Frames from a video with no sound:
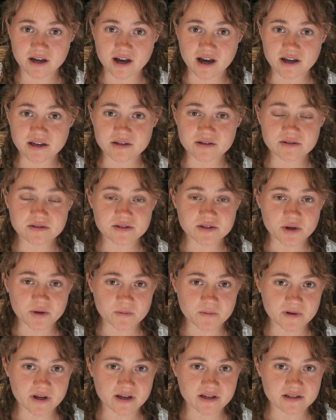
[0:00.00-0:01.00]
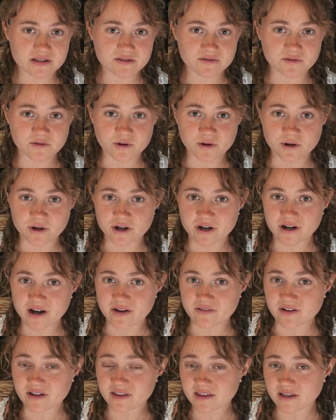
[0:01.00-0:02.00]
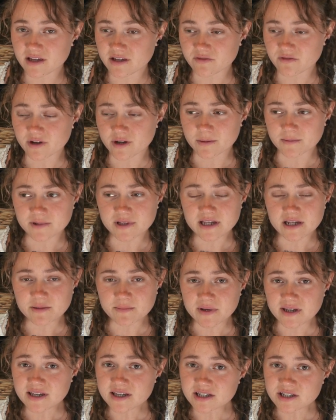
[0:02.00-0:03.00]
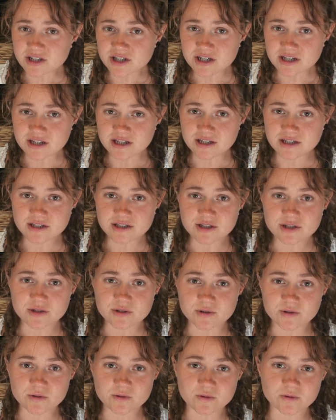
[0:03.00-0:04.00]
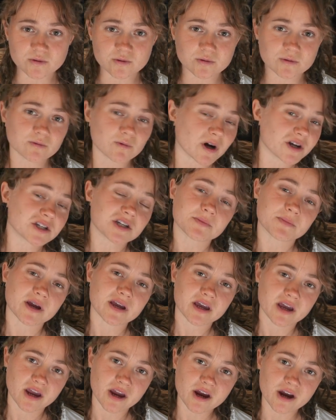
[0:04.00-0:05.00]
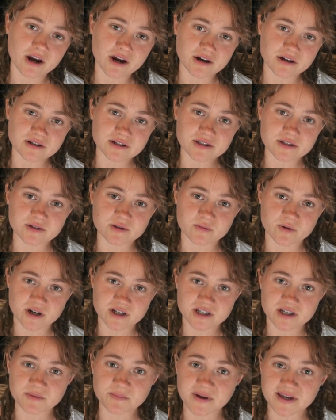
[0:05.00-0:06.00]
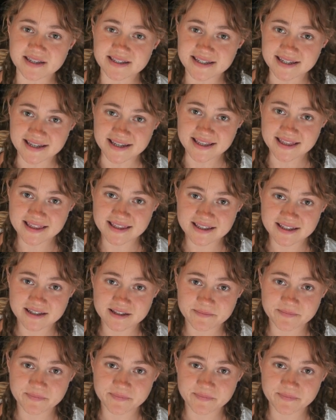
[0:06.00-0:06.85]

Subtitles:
I use soap nuts for everything from cleaning my kitchen to washing my hair to brushing my teeth.